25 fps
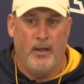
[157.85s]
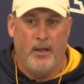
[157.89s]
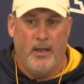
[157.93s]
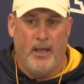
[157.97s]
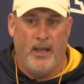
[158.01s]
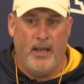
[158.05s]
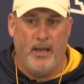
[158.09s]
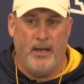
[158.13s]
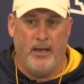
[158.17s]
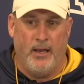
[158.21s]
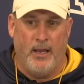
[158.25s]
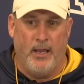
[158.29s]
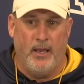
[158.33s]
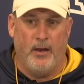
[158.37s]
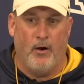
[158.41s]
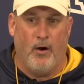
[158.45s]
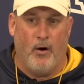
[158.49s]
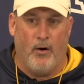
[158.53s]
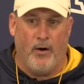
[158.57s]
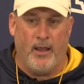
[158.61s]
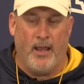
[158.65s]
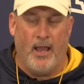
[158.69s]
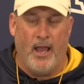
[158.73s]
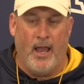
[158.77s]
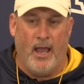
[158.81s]
He had
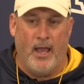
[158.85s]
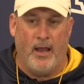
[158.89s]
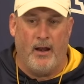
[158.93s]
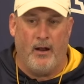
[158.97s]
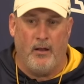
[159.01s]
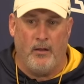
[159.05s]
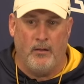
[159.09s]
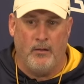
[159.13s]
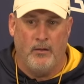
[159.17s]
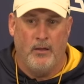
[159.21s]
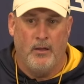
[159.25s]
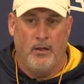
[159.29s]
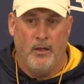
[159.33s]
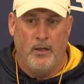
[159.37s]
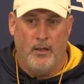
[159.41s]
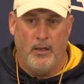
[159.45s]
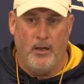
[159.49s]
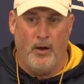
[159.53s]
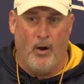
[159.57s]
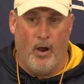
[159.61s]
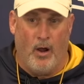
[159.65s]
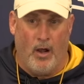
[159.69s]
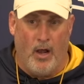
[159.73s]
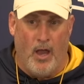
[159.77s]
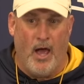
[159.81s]
already had
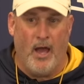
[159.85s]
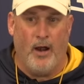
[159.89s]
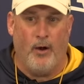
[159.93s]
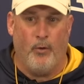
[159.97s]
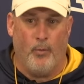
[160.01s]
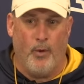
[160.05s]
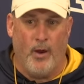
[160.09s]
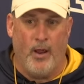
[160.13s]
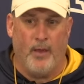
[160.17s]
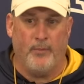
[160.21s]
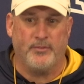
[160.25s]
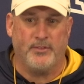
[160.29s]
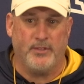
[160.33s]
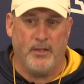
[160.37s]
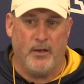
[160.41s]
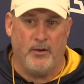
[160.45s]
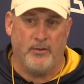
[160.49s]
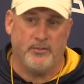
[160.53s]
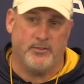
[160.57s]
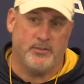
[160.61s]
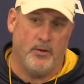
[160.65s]
a lot of reps there.